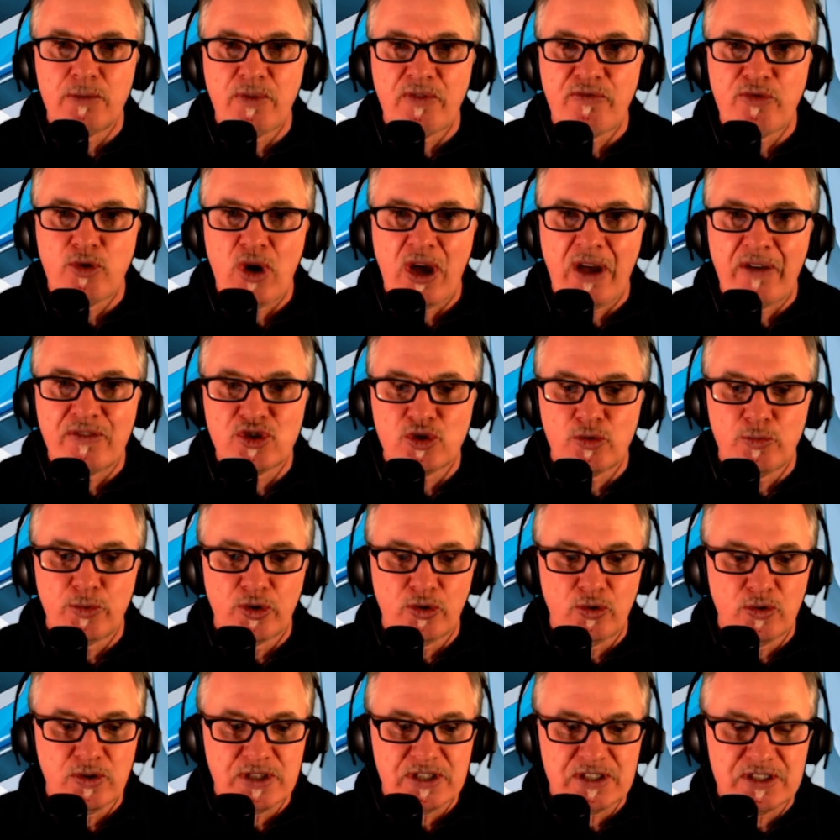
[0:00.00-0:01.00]
If you have some of
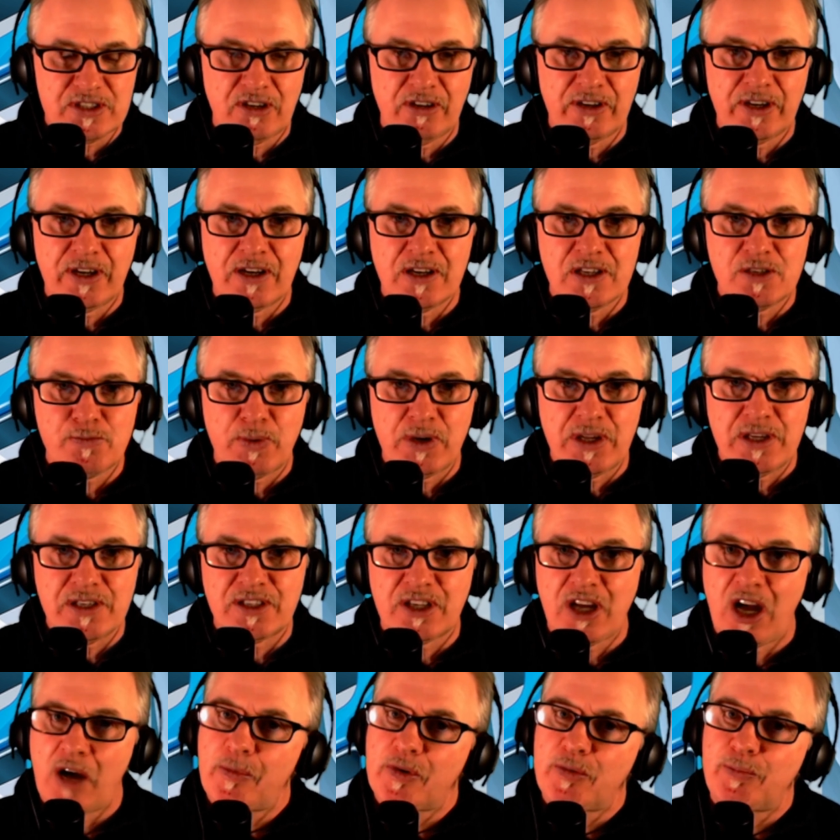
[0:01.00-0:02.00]
those titles, please
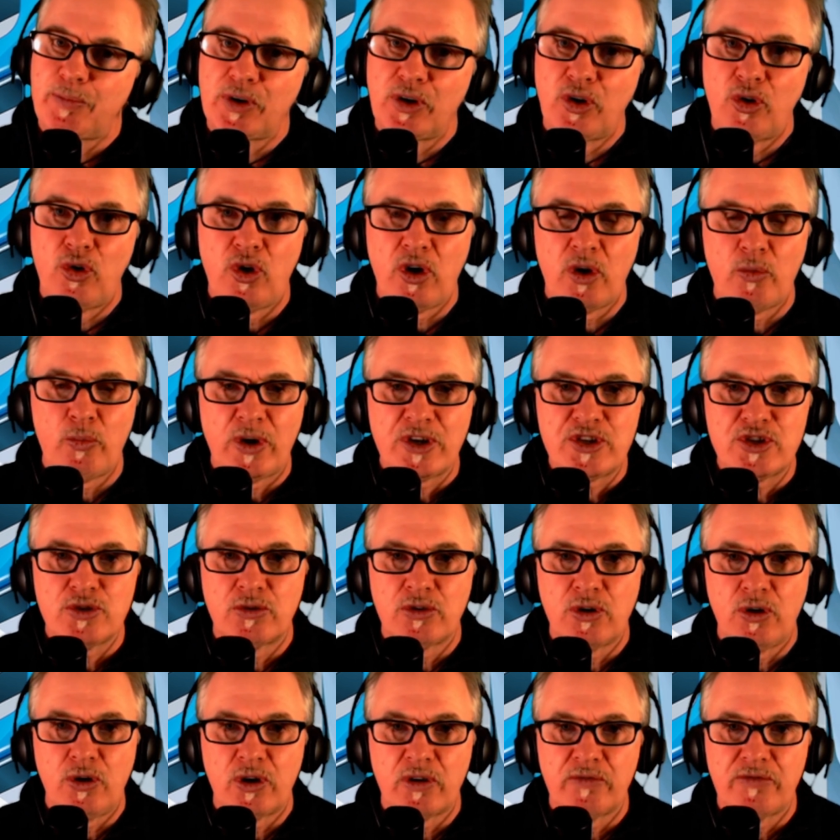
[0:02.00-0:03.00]
comment below on what you
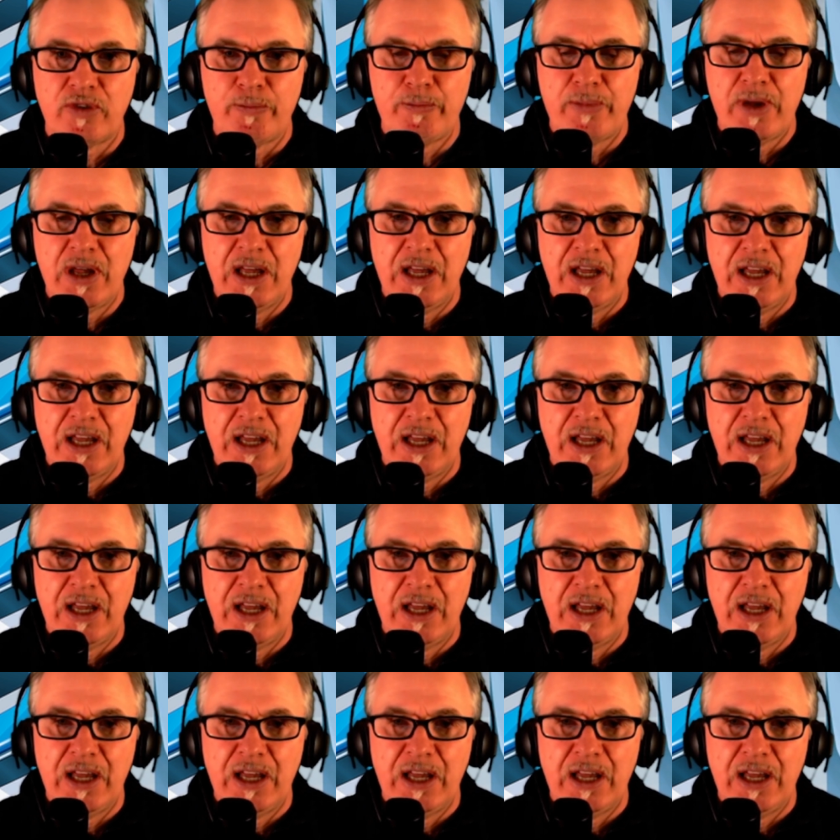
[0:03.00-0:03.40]
thought of them.